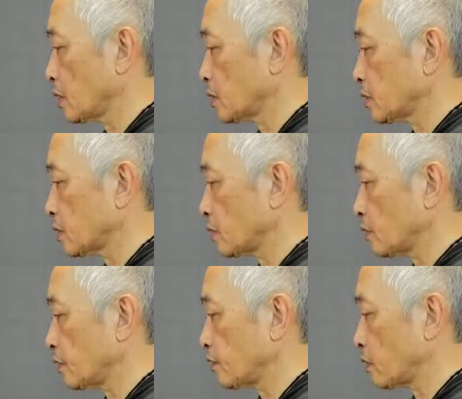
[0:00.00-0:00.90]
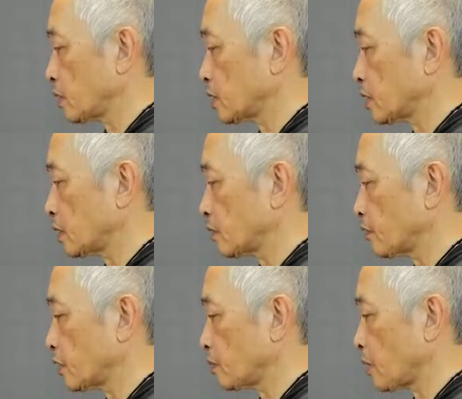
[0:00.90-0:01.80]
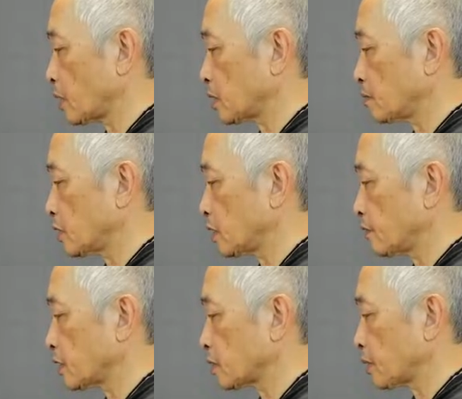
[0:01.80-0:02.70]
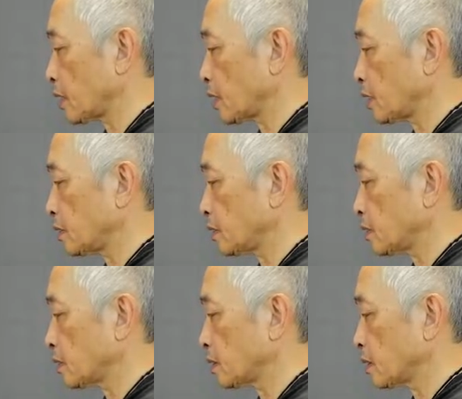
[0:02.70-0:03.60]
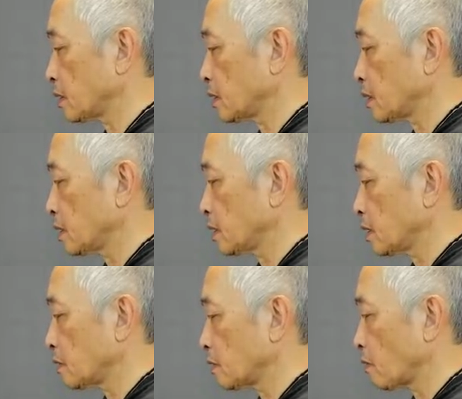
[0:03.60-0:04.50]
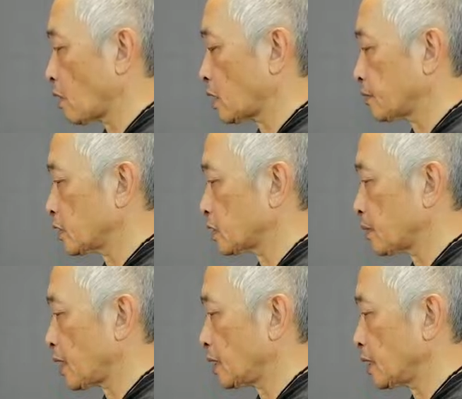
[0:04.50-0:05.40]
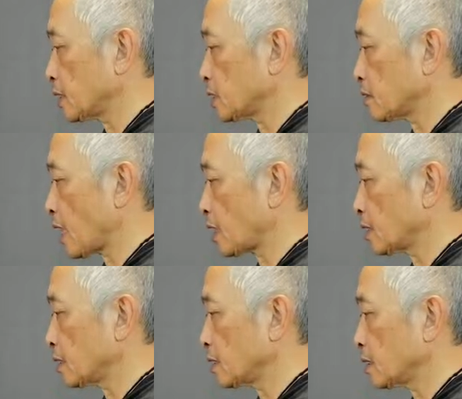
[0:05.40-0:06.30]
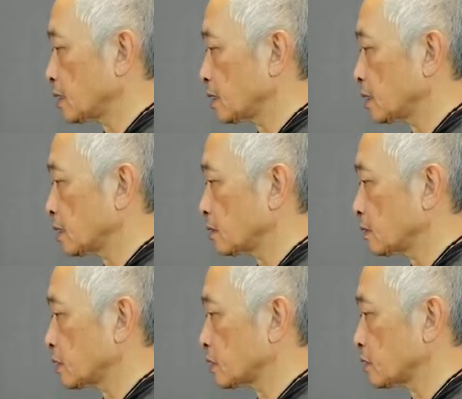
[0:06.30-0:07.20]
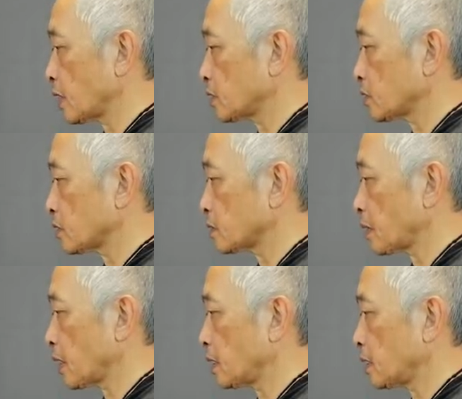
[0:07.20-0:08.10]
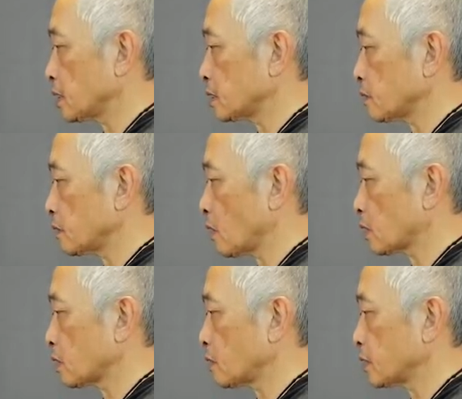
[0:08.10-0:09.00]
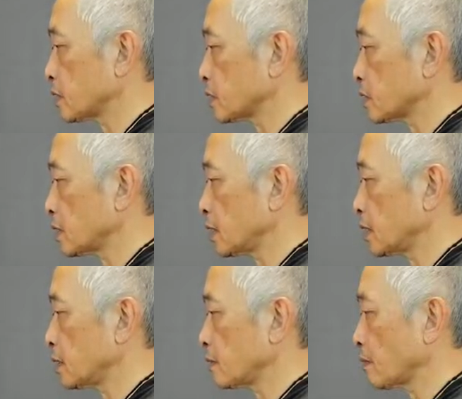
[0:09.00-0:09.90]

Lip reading: So we focus on the very bottom of our spine. We walk up the spine like the dragon. We stretch the spine as we walk towards the ceiling